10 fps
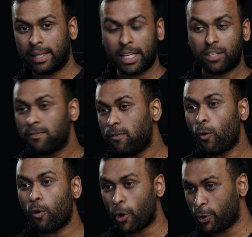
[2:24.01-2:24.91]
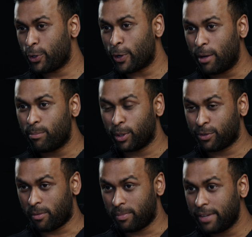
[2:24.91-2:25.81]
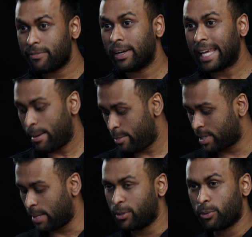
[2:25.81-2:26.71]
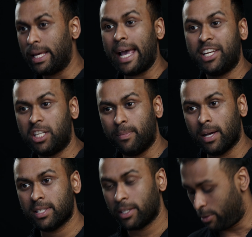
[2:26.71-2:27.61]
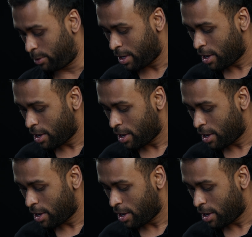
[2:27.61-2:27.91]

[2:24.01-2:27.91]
there's four audio inputs from different cameras coming through the HDMI signal.